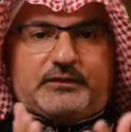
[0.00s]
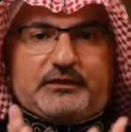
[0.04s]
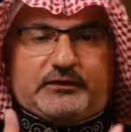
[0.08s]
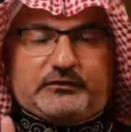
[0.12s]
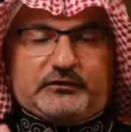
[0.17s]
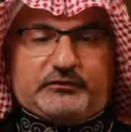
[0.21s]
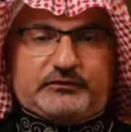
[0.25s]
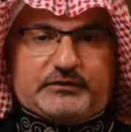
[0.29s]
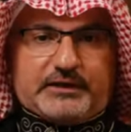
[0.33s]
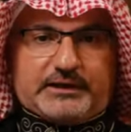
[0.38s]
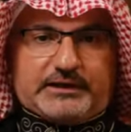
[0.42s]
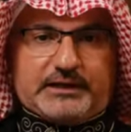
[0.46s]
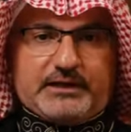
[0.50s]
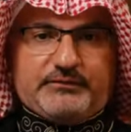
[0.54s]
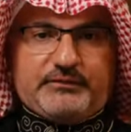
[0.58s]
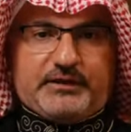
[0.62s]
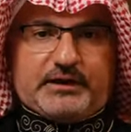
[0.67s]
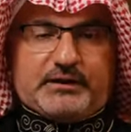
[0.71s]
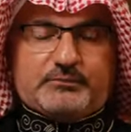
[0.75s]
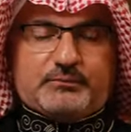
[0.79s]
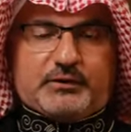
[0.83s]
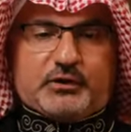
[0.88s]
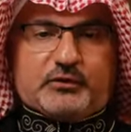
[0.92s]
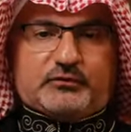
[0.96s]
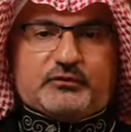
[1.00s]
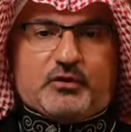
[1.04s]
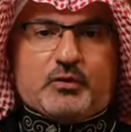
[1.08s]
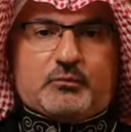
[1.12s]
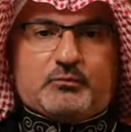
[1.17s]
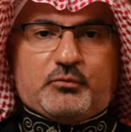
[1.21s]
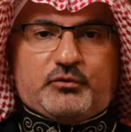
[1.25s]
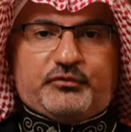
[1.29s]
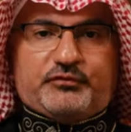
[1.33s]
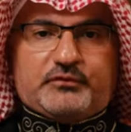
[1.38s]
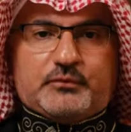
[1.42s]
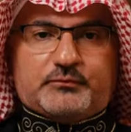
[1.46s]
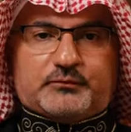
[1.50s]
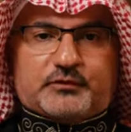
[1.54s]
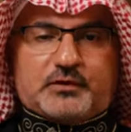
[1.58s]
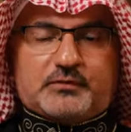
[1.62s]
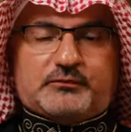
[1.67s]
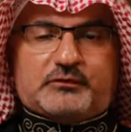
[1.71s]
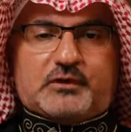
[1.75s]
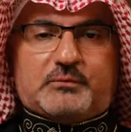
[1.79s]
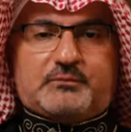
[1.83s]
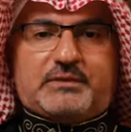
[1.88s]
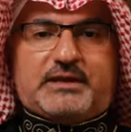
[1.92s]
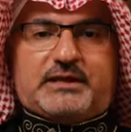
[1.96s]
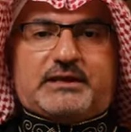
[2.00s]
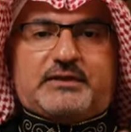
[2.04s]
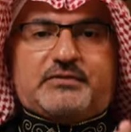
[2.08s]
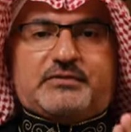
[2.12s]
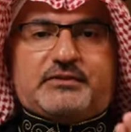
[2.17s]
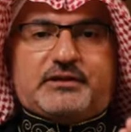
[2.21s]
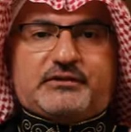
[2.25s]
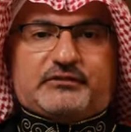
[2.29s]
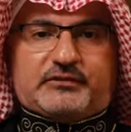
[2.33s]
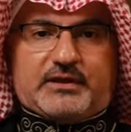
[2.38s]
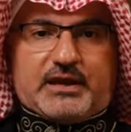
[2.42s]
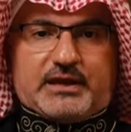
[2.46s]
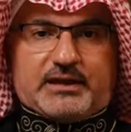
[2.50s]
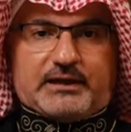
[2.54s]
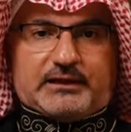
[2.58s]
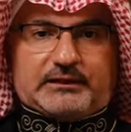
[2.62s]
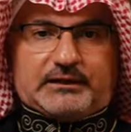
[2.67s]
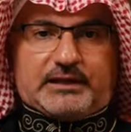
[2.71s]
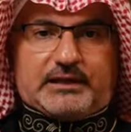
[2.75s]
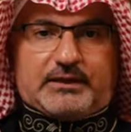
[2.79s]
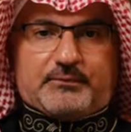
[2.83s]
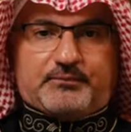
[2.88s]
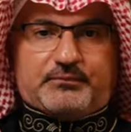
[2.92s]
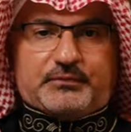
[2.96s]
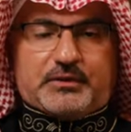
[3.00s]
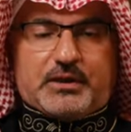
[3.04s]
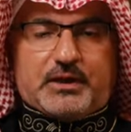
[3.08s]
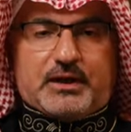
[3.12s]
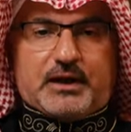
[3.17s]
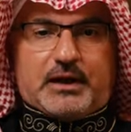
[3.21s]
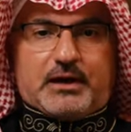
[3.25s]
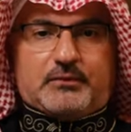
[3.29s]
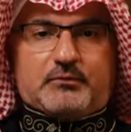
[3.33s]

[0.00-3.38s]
This is significant because our Muslim friends are making these kind of claims.